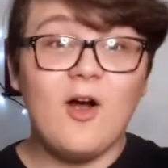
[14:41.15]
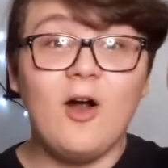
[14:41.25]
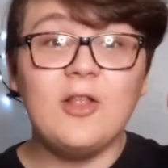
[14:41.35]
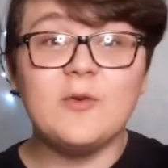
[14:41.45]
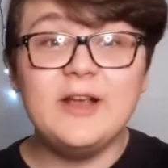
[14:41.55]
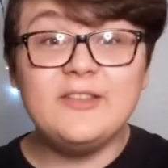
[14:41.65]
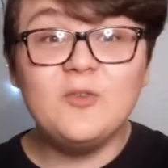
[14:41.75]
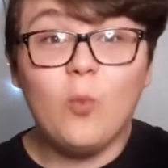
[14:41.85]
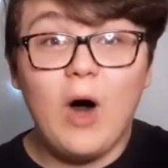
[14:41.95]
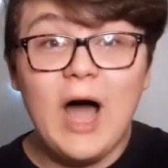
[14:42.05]
are the
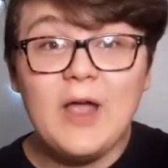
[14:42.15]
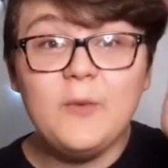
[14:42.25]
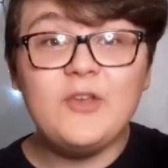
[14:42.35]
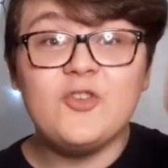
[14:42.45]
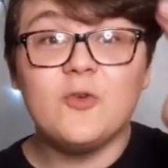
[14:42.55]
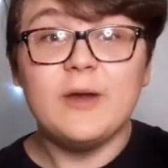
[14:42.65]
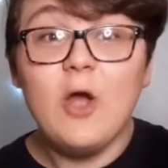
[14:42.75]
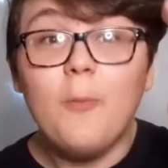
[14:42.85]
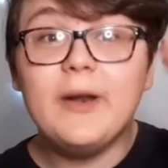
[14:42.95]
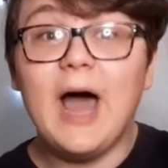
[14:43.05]
reason why we should
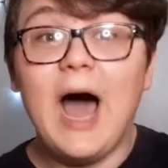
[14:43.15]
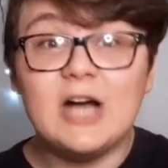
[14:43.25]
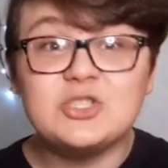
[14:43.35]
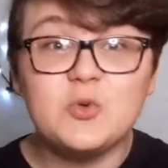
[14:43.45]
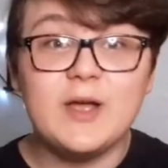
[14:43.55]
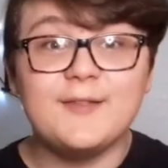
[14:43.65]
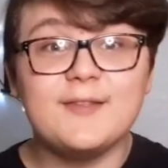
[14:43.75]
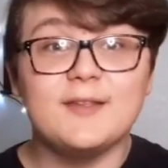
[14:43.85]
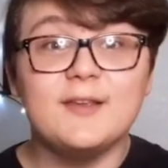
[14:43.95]
reopen Auschwitz